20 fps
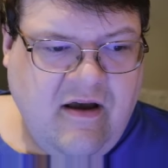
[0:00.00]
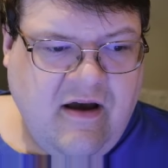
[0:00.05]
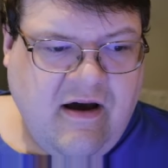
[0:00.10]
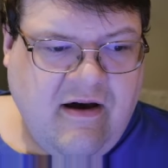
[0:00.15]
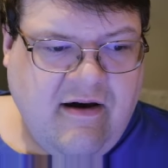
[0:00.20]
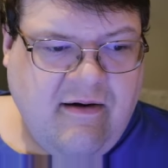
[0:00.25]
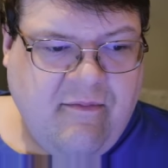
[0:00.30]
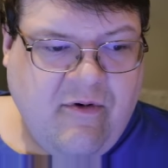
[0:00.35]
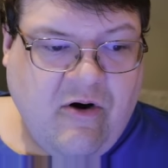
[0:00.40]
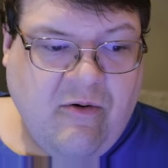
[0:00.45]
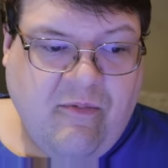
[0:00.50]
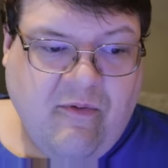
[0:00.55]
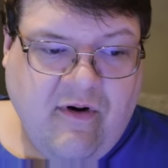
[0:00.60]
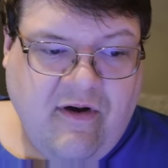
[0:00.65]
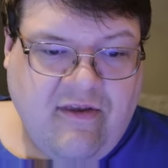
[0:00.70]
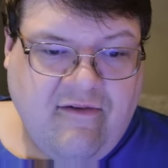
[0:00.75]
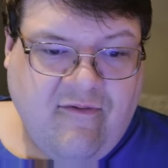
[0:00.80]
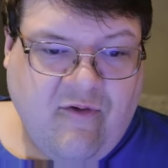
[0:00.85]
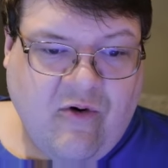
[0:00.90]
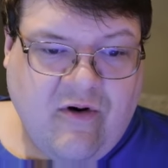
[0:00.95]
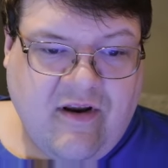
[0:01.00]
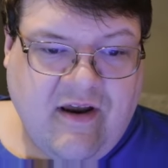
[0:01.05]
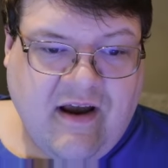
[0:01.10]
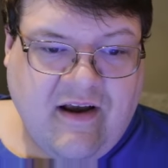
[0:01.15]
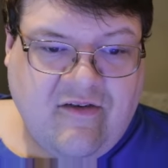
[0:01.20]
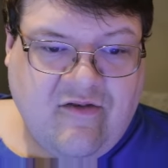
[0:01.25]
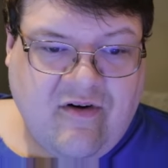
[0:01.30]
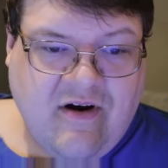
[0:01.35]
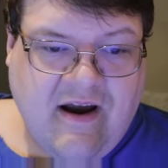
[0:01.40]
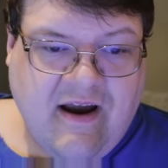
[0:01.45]
Oh boy, the
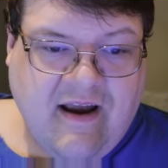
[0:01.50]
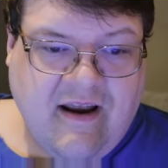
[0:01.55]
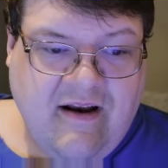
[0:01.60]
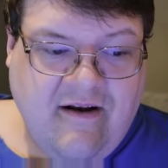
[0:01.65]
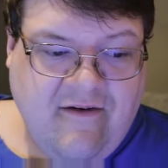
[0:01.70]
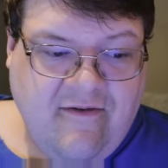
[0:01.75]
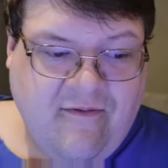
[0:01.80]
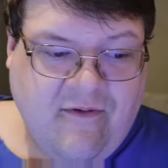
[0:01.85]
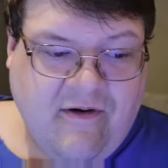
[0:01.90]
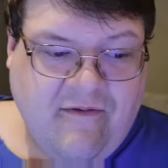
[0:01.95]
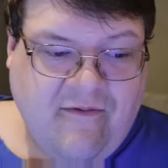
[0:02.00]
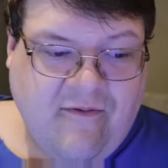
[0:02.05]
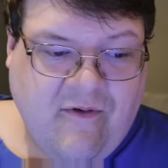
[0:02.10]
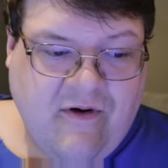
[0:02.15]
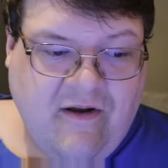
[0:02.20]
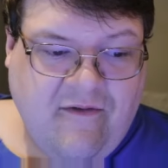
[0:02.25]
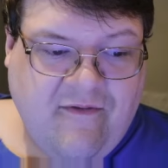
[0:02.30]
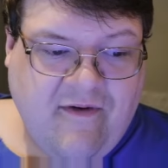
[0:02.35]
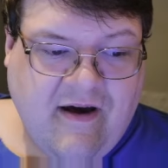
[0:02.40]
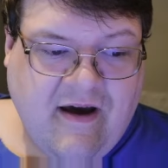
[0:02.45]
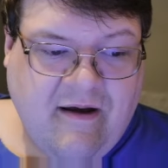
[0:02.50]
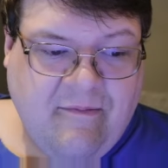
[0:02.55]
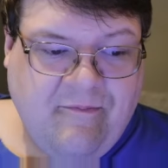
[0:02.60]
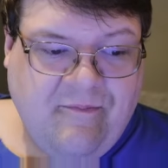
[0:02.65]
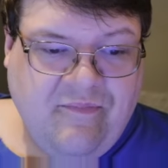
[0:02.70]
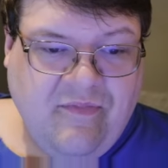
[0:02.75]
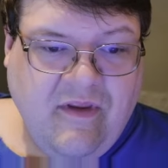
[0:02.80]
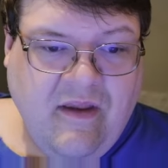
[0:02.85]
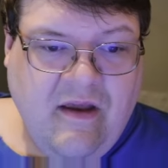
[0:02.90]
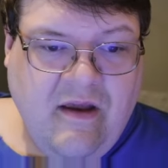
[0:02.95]
Vortex Dragon, 445.
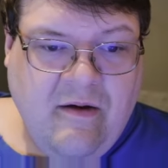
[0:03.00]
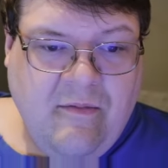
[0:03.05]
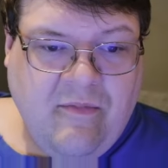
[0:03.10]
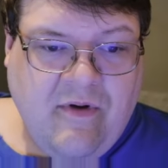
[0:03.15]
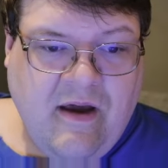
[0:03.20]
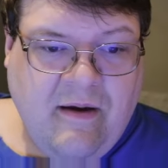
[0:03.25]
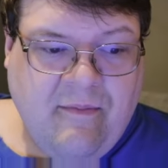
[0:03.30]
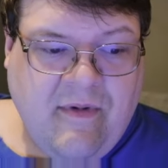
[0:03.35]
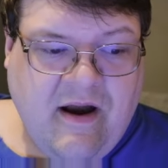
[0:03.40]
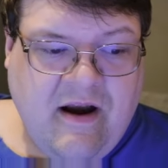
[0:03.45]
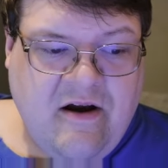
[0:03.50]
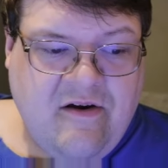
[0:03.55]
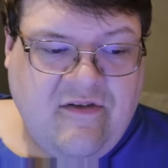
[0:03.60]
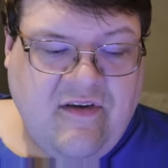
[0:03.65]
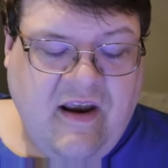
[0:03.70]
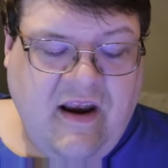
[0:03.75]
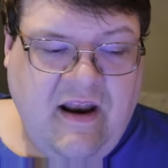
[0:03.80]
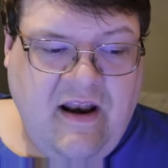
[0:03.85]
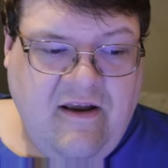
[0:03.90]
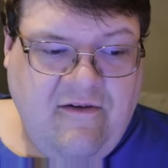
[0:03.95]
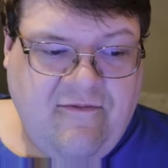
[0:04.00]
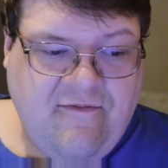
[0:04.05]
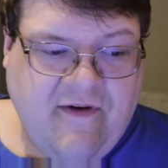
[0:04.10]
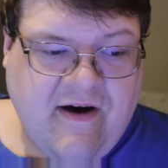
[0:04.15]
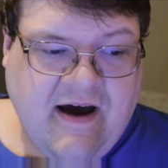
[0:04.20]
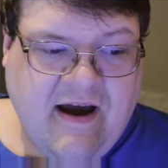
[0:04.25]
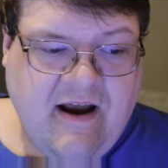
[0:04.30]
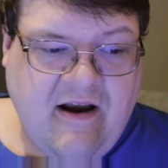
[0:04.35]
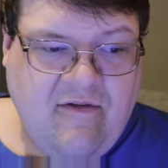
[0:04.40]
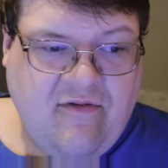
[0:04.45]
Blankmeyer's
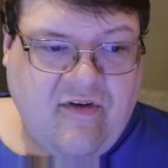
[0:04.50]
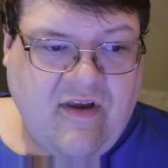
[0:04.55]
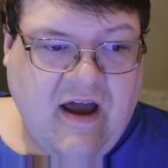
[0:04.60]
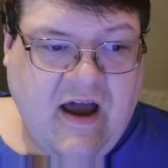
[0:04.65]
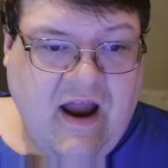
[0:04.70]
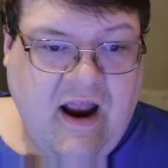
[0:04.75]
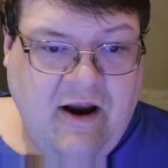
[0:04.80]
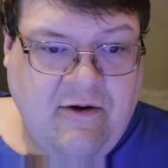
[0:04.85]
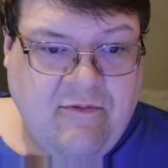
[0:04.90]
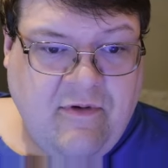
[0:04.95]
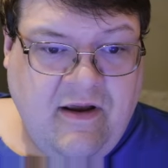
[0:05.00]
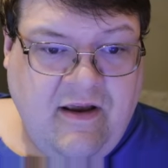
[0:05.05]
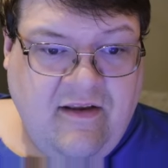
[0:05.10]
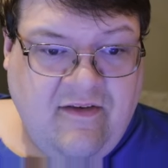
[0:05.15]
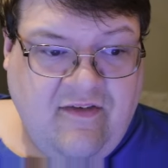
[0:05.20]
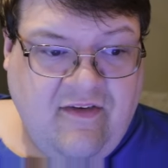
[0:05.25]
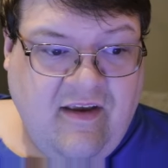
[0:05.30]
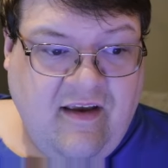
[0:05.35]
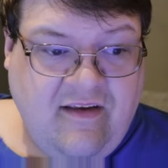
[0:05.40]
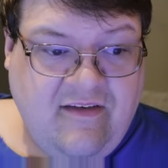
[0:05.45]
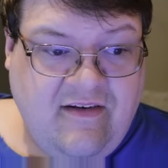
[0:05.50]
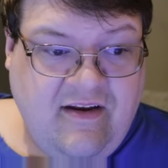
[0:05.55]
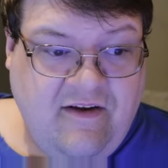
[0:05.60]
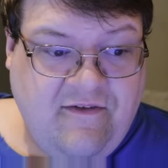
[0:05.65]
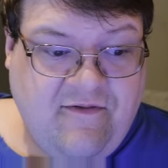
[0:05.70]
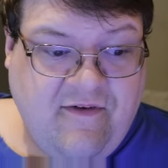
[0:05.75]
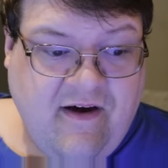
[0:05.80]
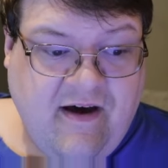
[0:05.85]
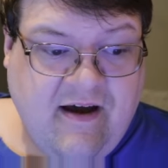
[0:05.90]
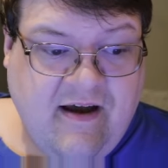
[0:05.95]
85s. Kyrie's
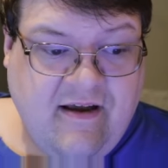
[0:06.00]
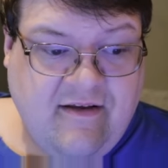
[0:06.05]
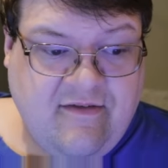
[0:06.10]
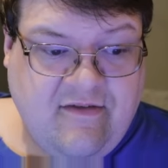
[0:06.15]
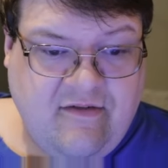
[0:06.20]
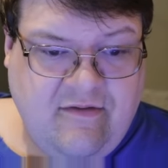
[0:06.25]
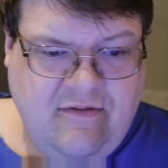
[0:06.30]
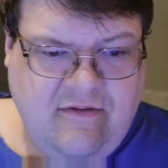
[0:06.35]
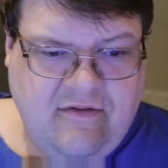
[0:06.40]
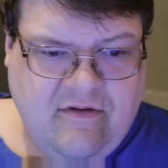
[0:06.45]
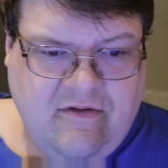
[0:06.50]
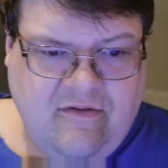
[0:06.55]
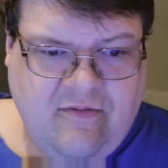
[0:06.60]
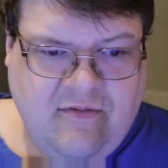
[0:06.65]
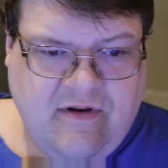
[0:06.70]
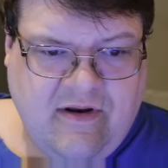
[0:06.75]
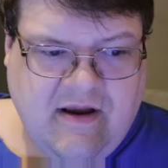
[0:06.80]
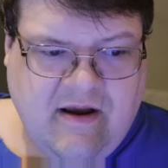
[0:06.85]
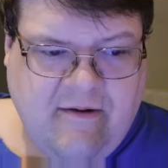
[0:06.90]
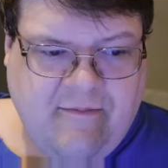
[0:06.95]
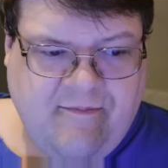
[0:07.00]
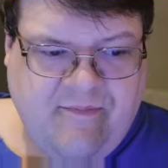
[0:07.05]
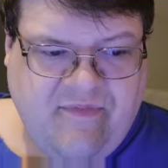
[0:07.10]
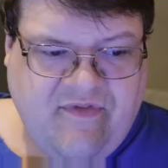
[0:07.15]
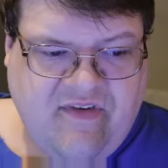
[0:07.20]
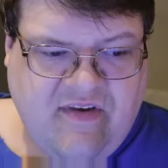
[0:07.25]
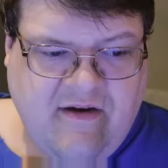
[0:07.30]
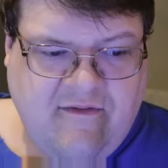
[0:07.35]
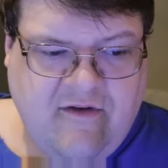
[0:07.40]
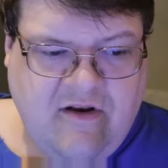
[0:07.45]
65s. Ooh, those went down.
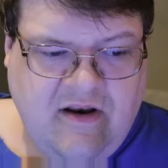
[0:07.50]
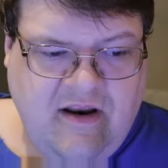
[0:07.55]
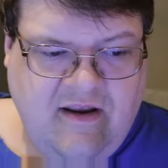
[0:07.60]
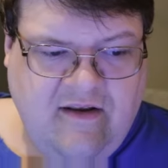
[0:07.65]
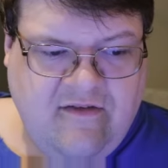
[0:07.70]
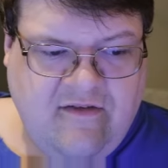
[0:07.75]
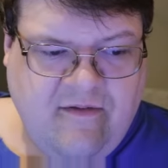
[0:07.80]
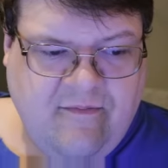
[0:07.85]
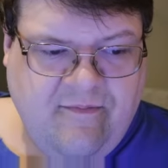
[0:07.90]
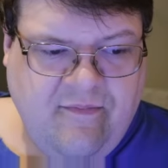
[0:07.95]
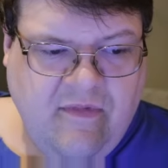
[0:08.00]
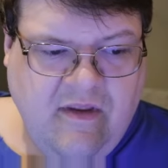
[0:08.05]
70s.